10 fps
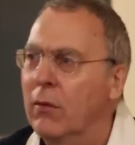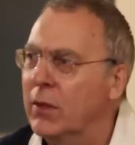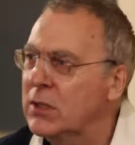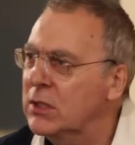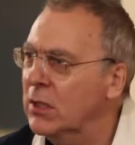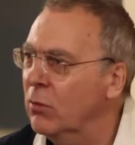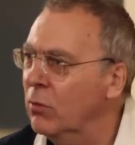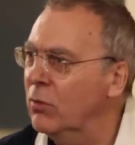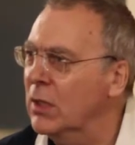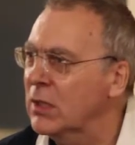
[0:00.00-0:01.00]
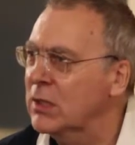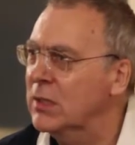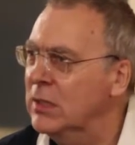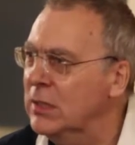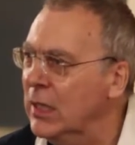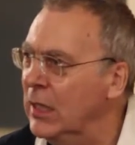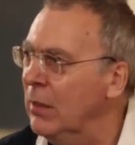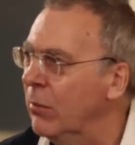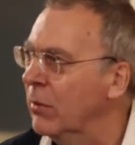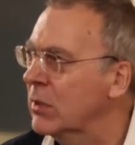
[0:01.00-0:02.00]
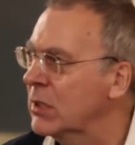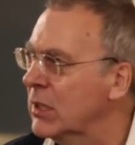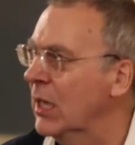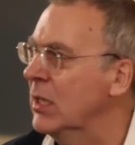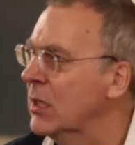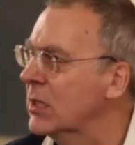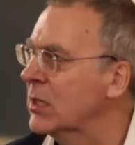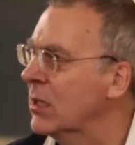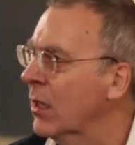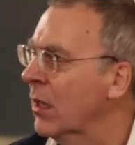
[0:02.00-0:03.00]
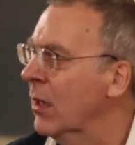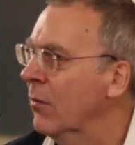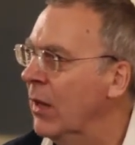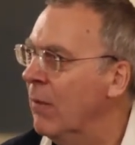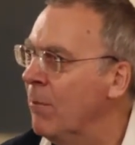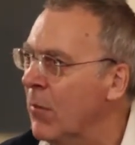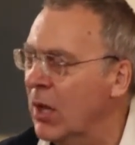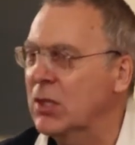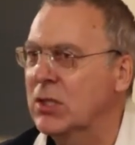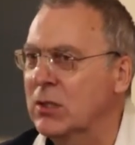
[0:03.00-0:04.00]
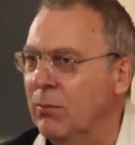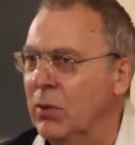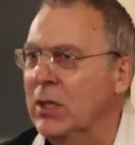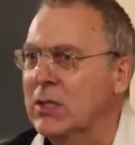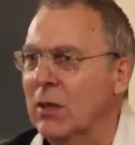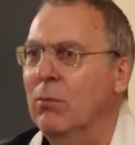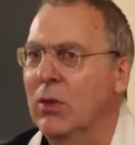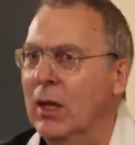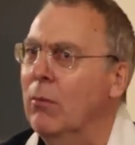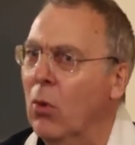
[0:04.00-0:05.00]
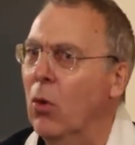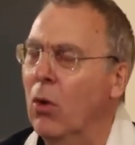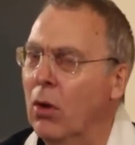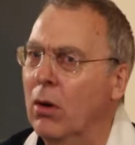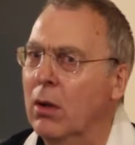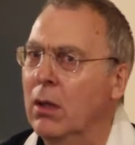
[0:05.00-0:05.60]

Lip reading: there's still this deep sense there must be something more.